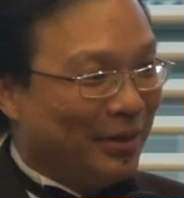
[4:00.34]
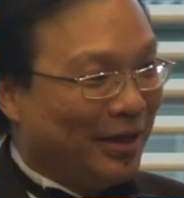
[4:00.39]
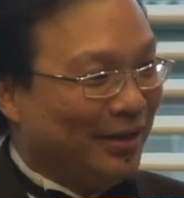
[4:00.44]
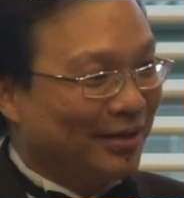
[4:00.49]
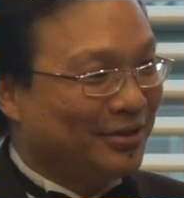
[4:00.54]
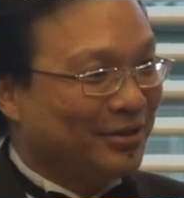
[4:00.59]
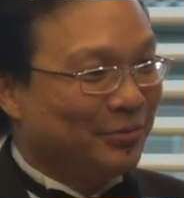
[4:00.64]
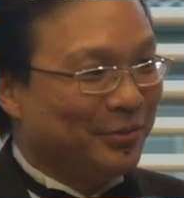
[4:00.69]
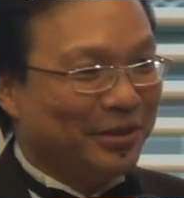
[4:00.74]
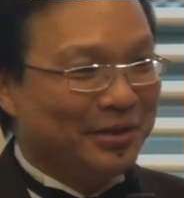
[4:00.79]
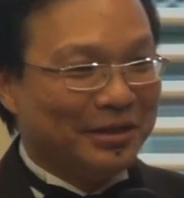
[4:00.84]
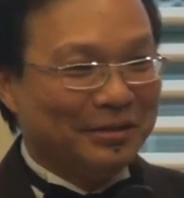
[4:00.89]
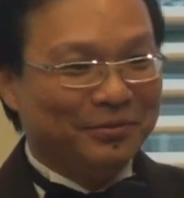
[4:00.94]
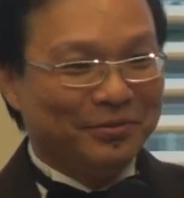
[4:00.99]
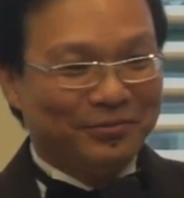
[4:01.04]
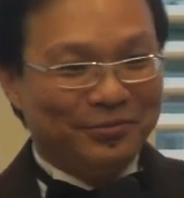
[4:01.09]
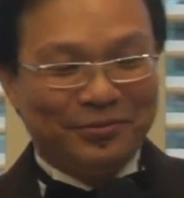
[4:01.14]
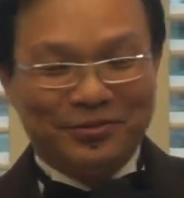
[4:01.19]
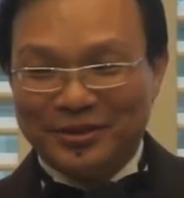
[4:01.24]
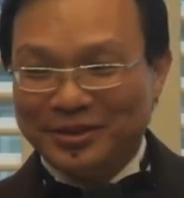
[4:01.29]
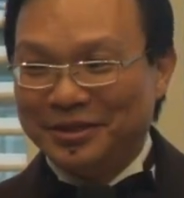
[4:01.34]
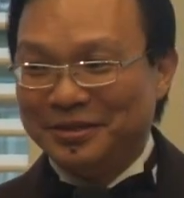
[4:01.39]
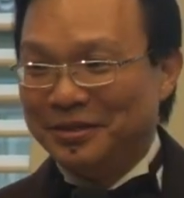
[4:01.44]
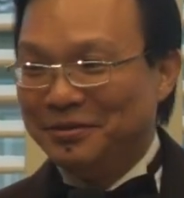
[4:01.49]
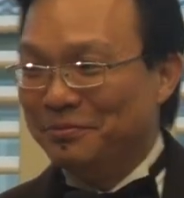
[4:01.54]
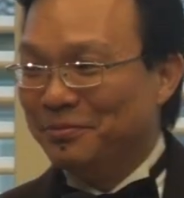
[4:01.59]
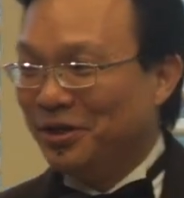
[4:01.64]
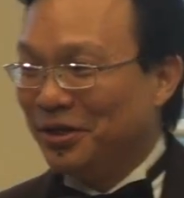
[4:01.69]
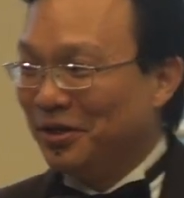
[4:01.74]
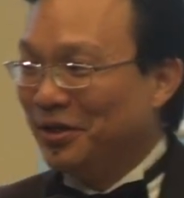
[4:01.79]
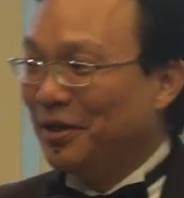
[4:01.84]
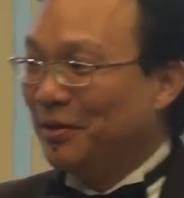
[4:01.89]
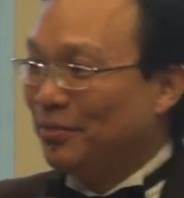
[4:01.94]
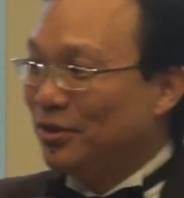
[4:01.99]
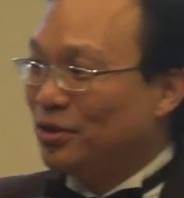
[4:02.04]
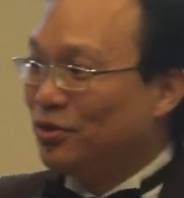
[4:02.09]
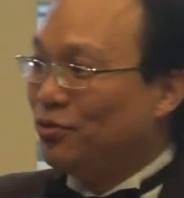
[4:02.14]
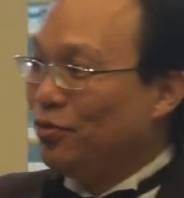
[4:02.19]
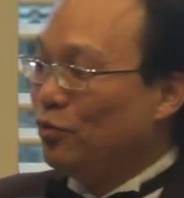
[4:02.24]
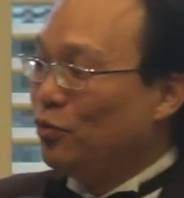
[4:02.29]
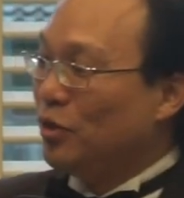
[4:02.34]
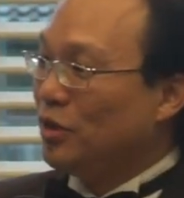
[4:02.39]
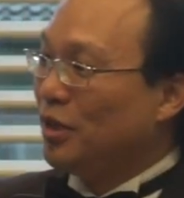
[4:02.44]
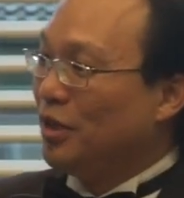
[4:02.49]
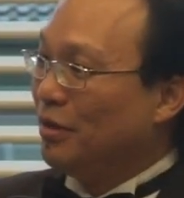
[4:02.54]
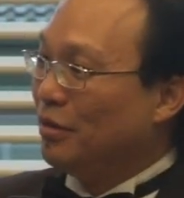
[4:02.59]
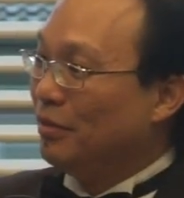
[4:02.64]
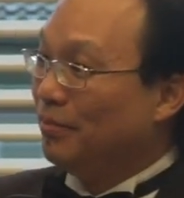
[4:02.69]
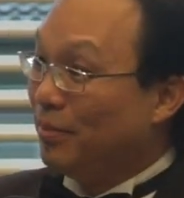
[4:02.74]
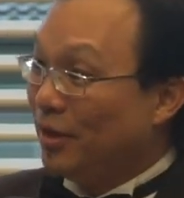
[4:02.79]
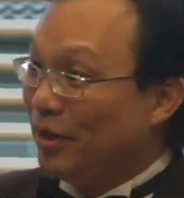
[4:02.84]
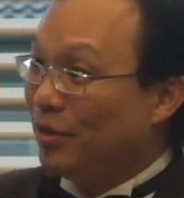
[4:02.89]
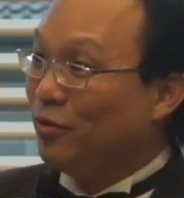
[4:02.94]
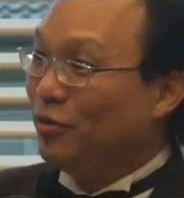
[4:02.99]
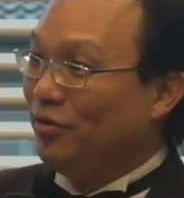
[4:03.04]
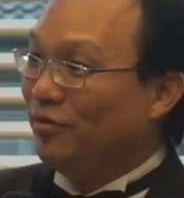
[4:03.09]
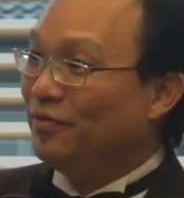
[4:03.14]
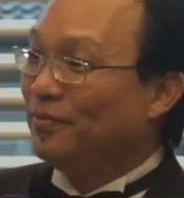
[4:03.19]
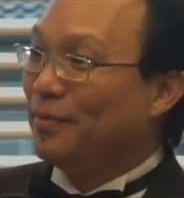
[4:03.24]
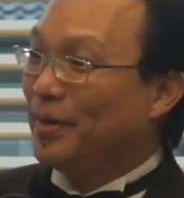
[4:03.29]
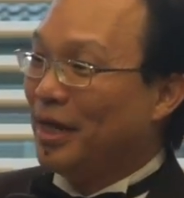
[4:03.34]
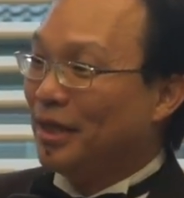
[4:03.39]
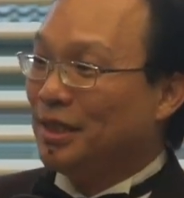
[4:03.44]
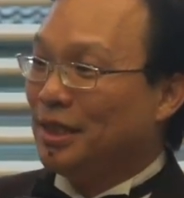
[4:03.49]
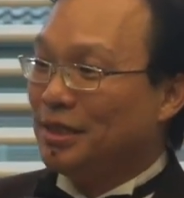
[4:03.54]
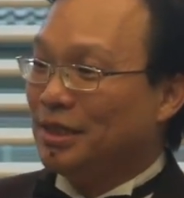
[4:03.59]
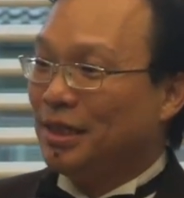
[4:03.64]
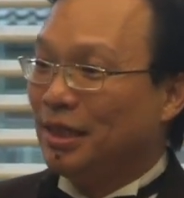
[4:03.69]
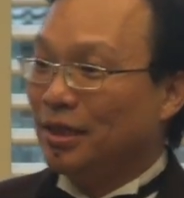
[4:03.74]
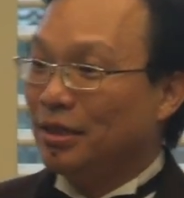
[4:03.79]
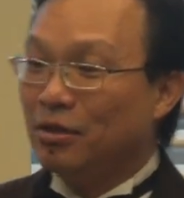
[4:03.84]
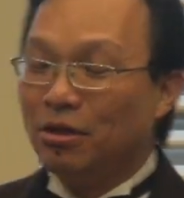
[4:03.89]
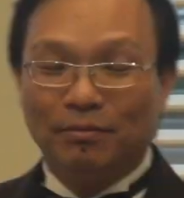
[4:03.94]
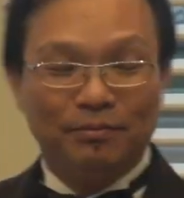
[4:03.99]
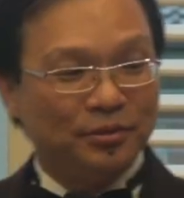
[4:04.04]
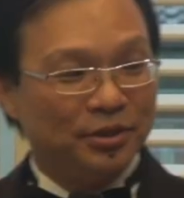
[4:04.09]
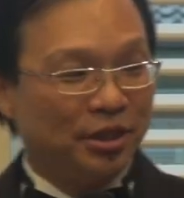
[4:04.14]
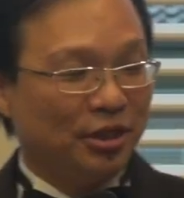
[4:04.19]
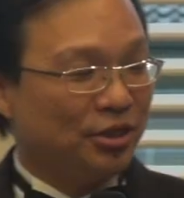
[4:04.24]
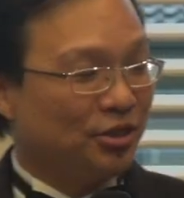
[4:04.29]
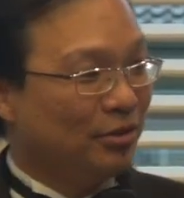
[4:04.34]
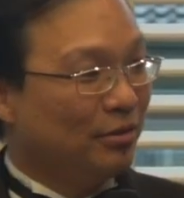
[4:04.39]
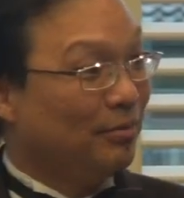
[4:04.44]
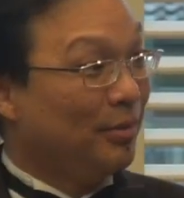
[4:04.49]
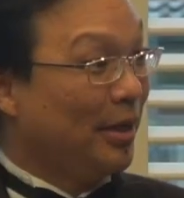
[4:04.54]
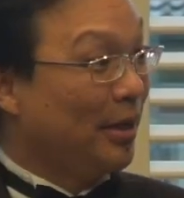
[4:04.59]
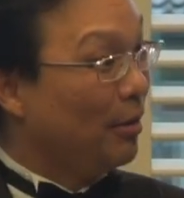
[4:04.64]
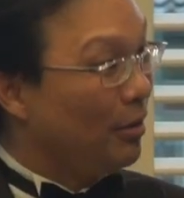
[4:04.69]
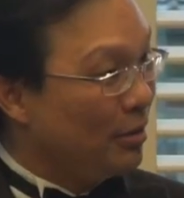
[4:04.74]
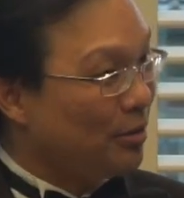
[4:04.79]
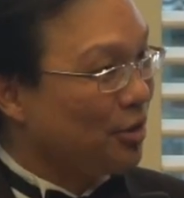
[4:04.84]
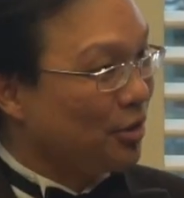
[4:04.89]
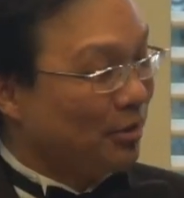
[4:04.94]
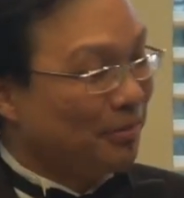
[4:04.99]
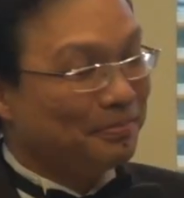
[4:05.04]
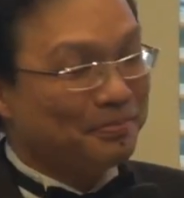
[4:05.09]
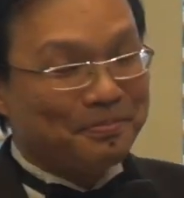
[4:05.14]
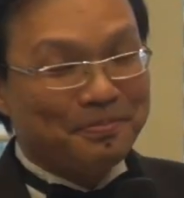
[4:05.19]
back to become a professor in biochemistry, working on bioinformatics and computational biology.